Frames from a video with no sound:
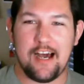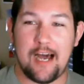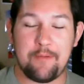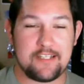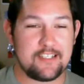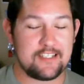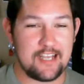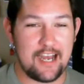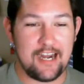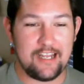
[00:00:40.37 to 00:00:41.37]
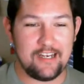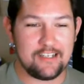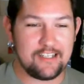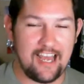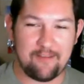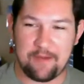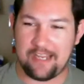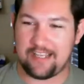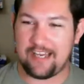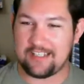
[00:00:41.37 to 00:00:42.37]
I'm excited to have
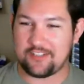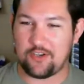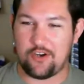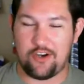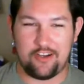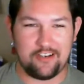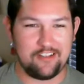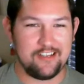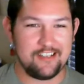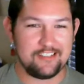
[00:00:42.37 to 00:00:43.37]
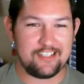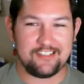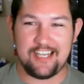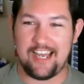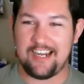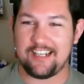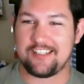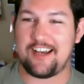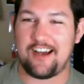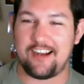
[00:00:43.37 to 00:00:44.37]
my guest on today to
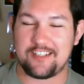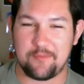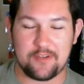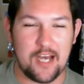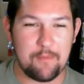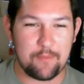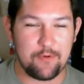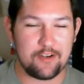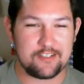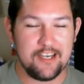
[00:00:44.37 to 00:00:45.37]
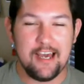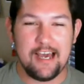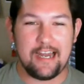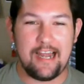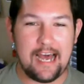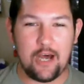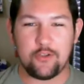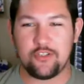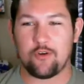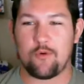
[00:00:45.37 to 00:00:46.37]
talk some comic books and
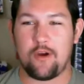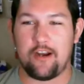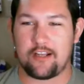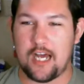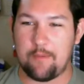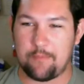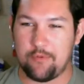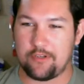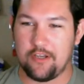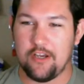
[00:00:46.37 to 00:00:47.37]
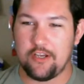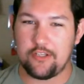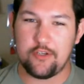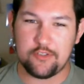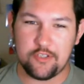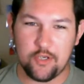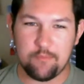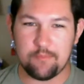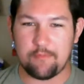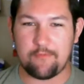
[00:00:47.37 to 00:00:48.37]
how to run a comic book
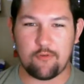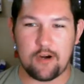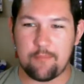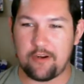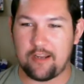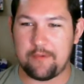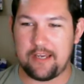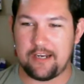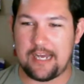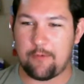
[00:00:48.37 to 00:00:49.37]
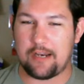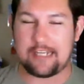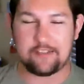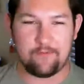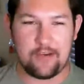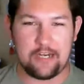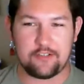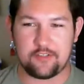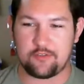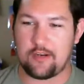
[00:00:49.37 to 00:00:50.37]
YouTube. But before I bring him in, I would like to invite you
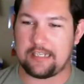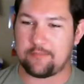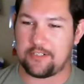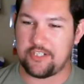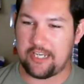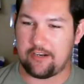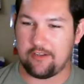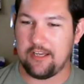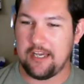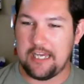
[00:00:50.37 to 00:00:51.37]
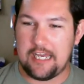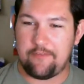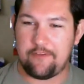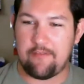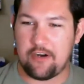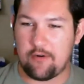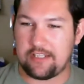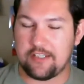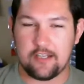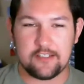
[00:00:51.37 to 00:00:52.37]
to subscribe to my channel if you haven't
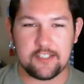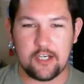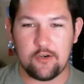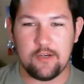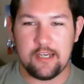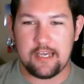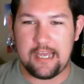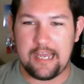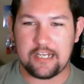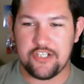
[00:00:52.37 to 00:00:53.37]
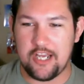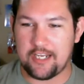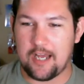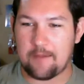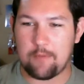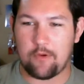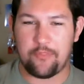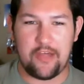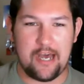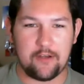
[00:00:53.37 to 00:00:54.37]
already done so and check out my
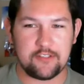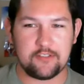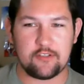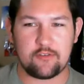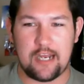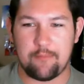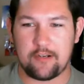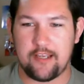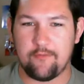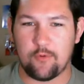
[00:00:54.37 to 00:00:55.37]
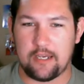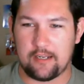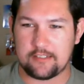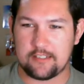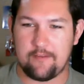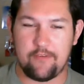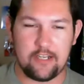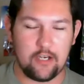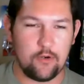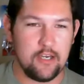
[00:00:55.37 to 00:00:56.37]
1000 subscriber giveaway. Link to that
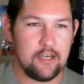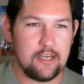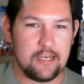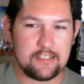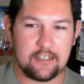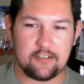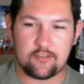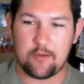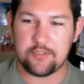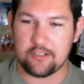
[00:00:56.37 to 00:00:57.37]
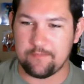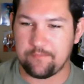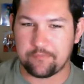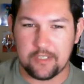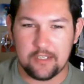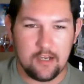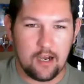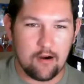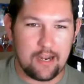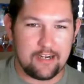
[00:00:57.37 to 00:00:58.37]
video is in the description.
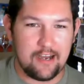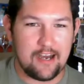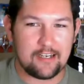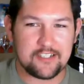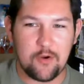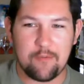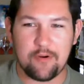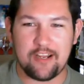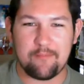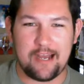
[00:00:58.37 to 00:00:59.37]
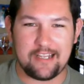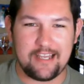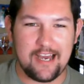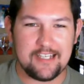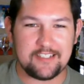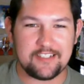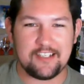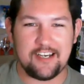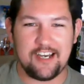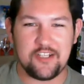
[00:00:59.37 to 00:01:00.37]
All right, uh, let's go ahead and bring in my guest.
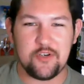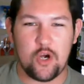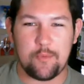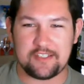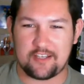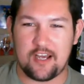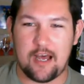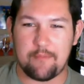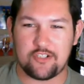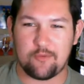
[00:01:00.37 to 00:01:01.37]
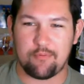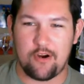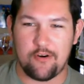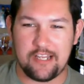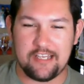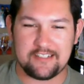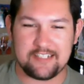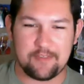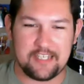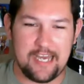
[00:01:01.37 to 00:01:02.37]
Uh, you know him as a comic jabroni. His
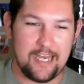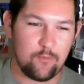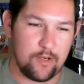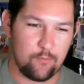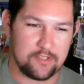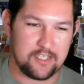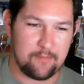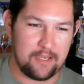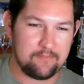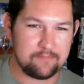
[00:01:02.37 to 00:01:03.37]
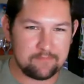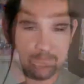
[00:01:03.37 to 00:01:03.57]
name is Edwin. What's up, man?